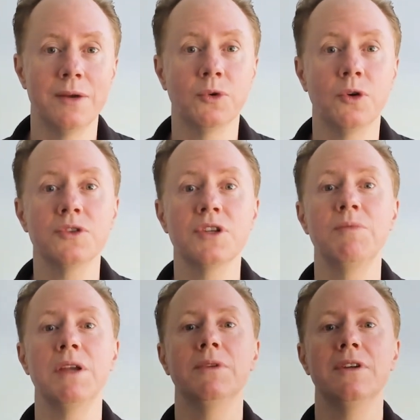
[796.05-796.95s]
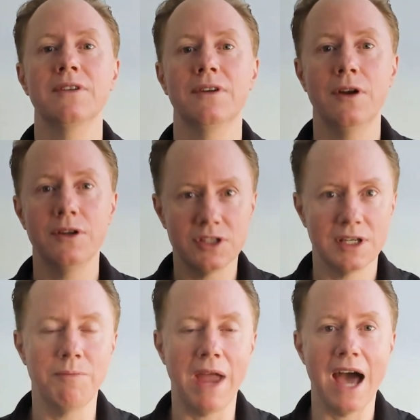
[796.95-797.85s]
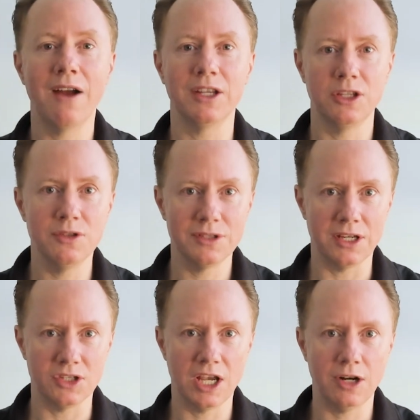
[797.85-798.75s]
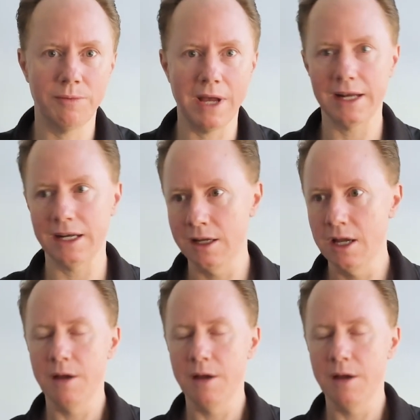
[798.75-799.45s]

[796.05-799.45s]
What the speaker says: and we're also big believers on not just empowering you as a channel partner,